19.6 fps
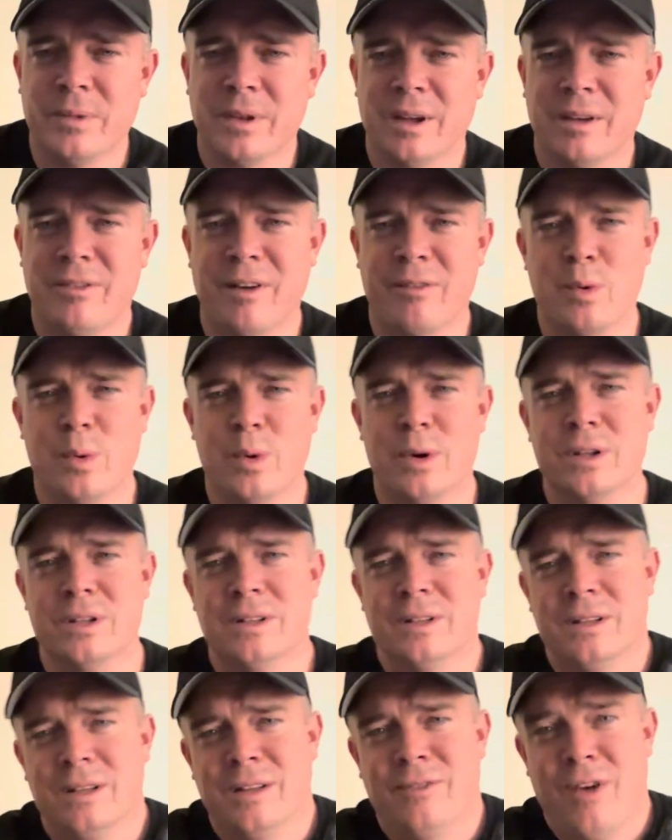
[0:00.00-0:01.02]

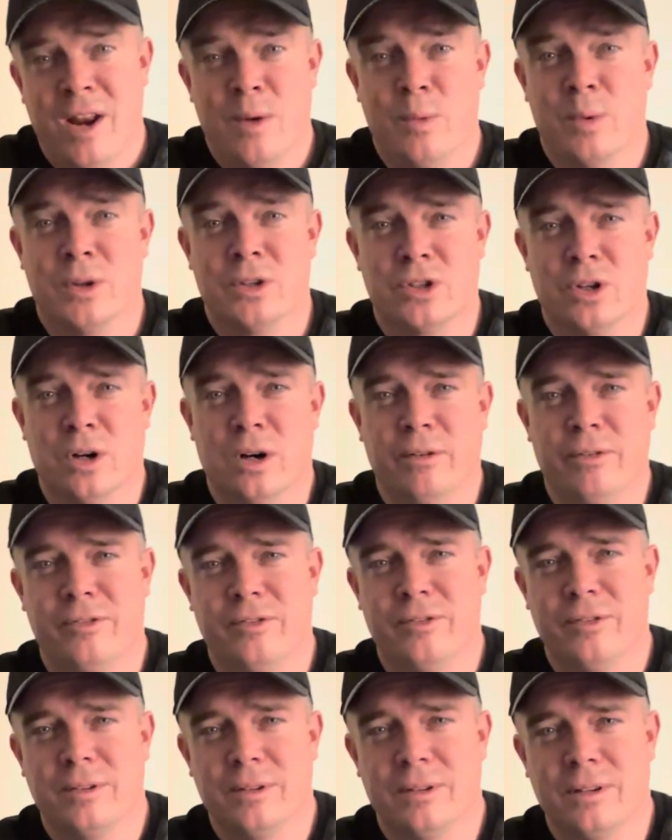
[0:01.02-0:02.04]
If anyone's
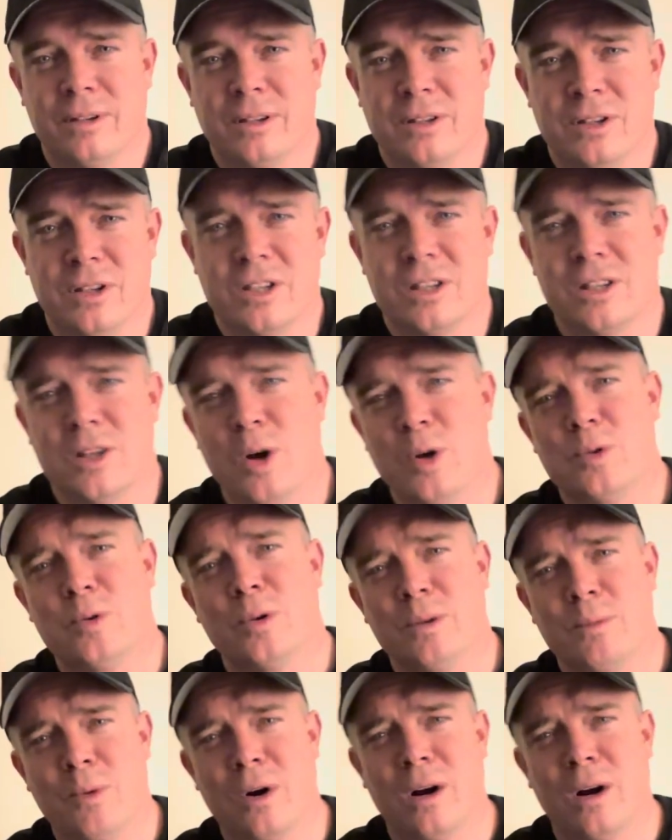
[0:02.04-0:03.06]
off because of the snowstorm
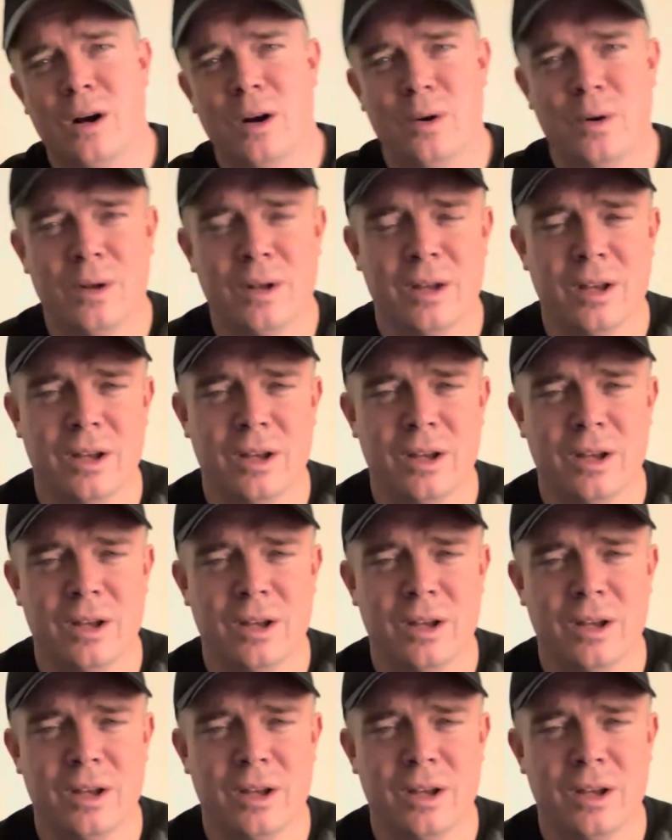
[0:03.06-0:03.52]
tomorrow,